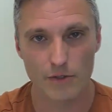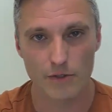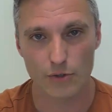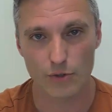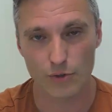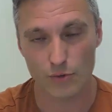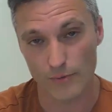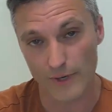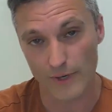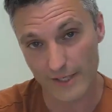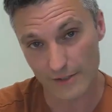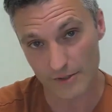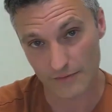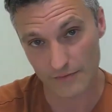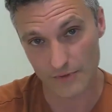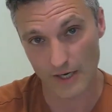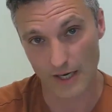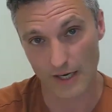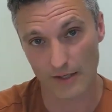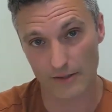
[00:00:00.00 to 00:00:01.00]
your range of
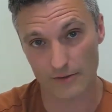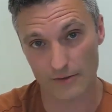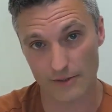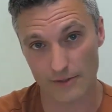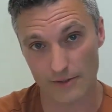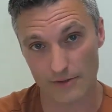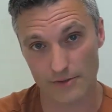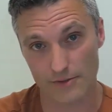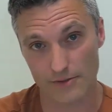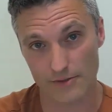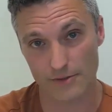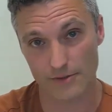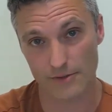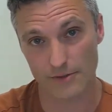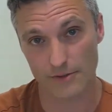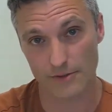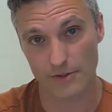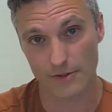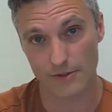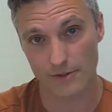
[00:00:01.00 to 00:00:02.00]
tolerance
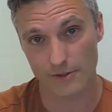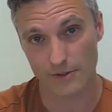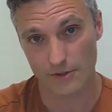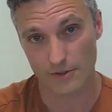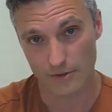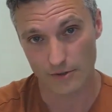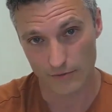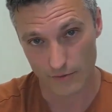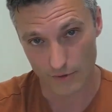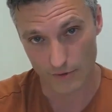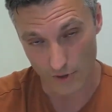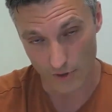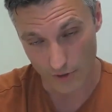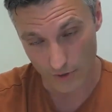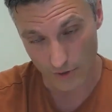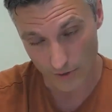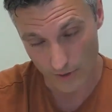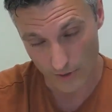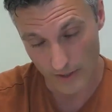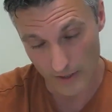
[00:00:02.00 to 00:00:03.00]
for
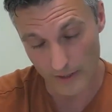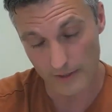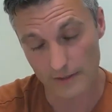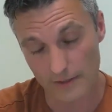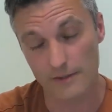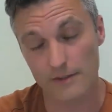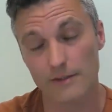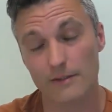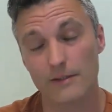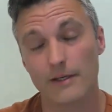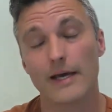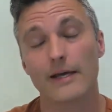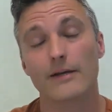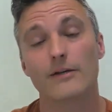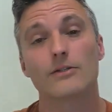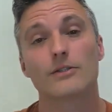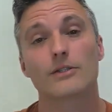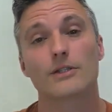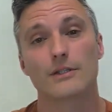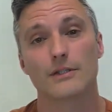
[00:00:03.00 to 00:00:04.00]
the
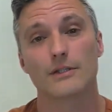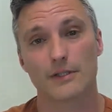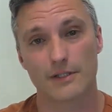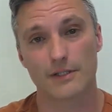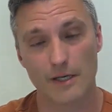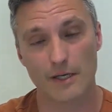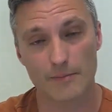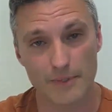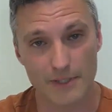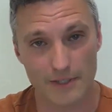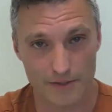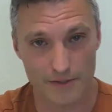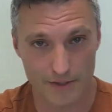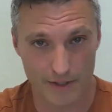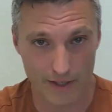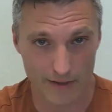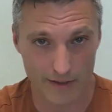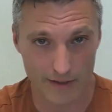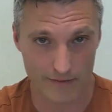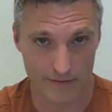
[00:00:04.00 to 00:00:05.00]
energy that accompanies
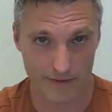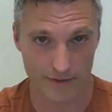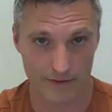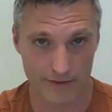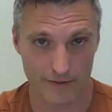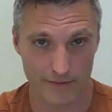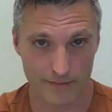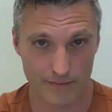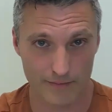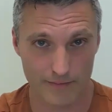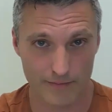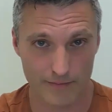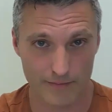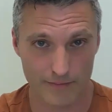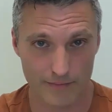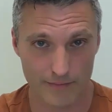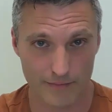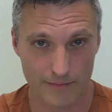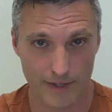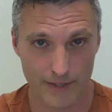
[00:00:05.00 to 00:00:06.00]
conflict,
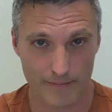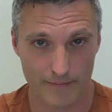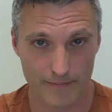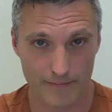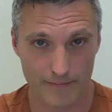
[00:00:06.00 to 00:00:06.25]
right?